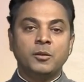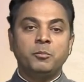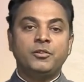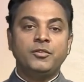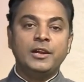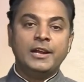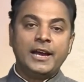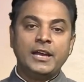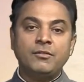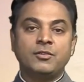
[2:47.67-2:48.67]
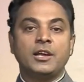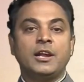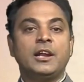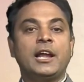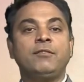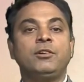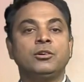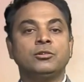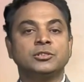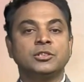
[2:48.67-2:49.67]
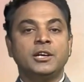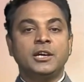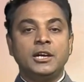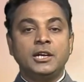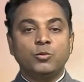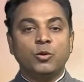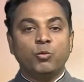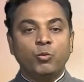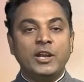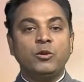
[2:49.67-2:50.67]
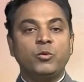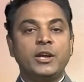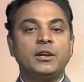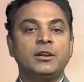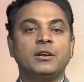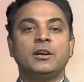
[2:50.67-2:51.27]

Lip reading: between lives and livelihoods into a win-win